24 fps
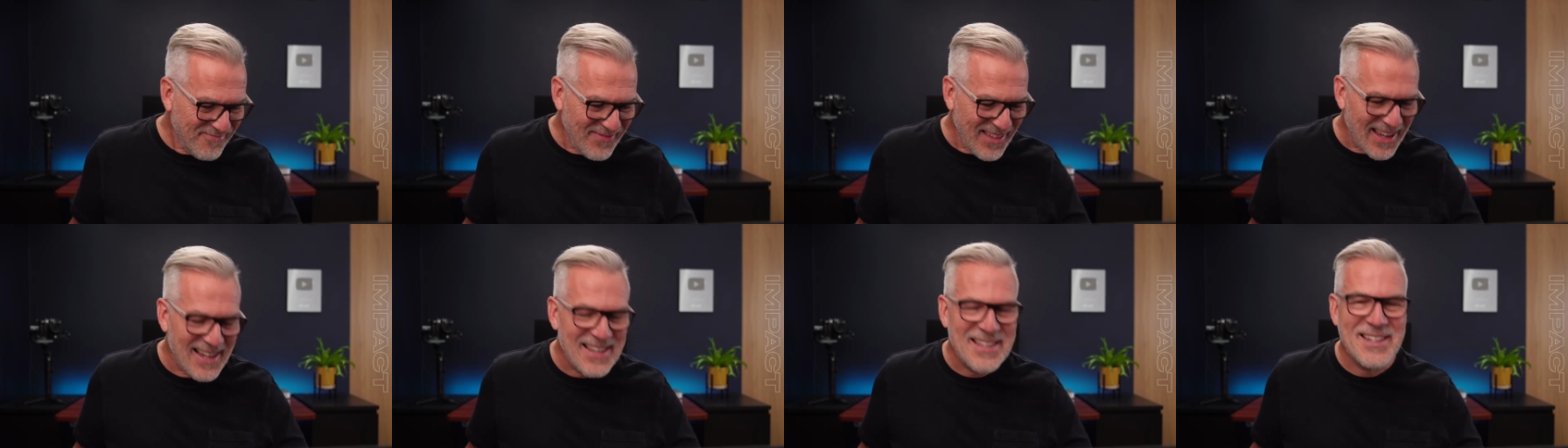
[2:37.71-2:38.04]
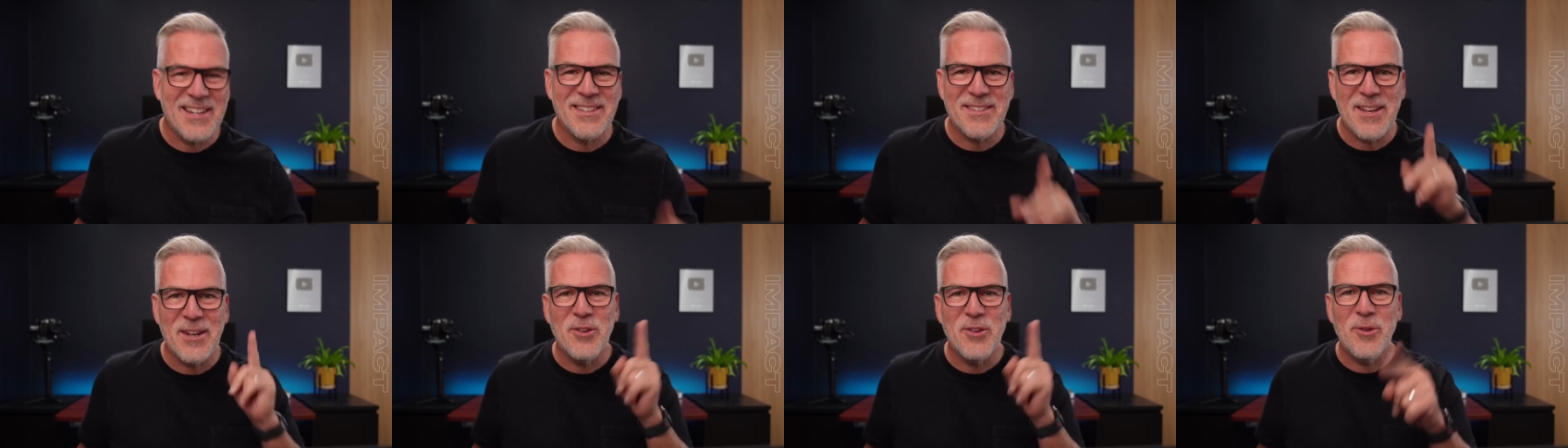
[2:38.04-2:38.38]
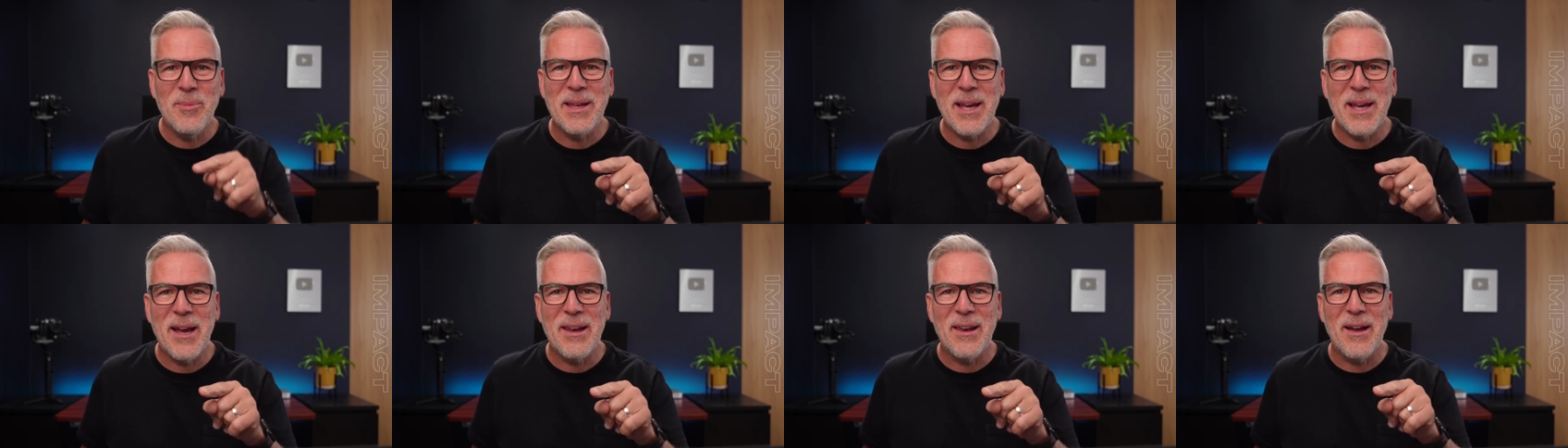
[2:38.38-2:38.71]
it's because I
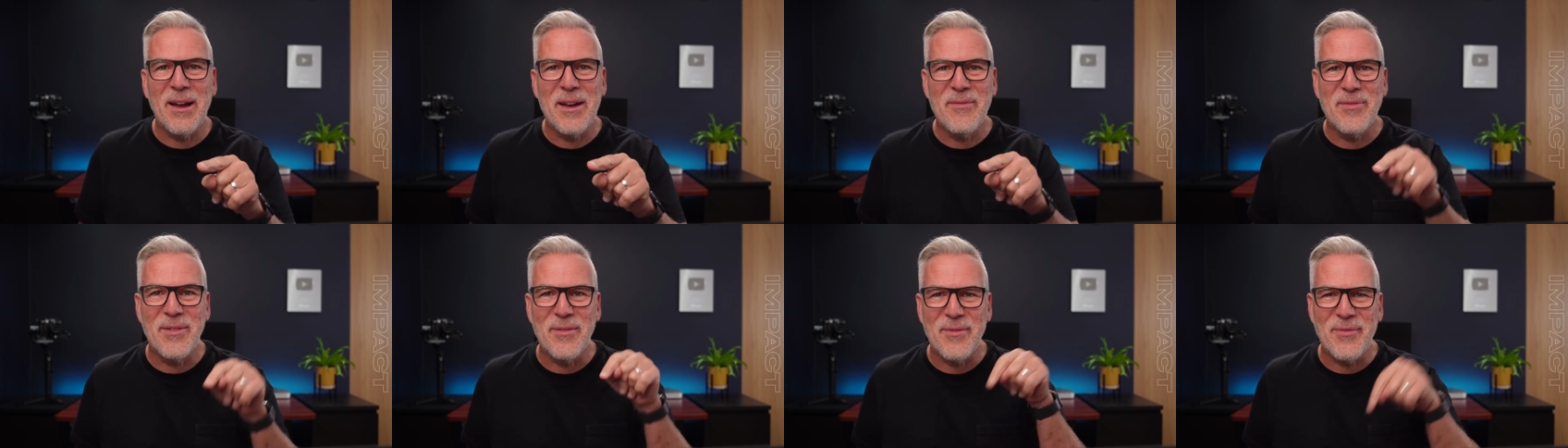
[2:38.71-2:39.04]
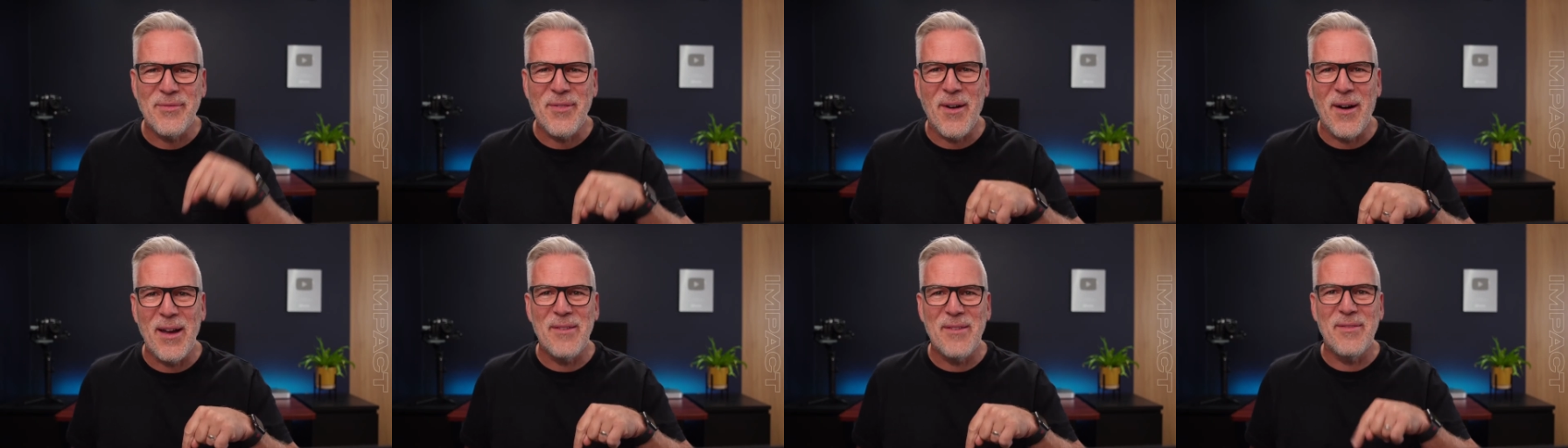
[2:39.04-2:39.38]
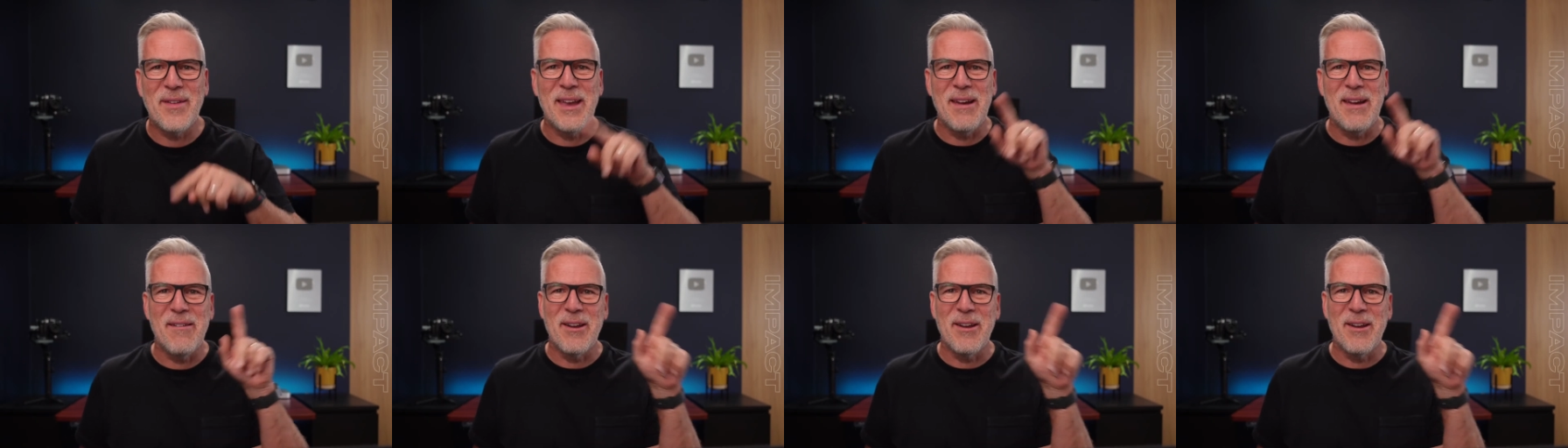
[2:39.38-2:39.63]
normally go live at five here,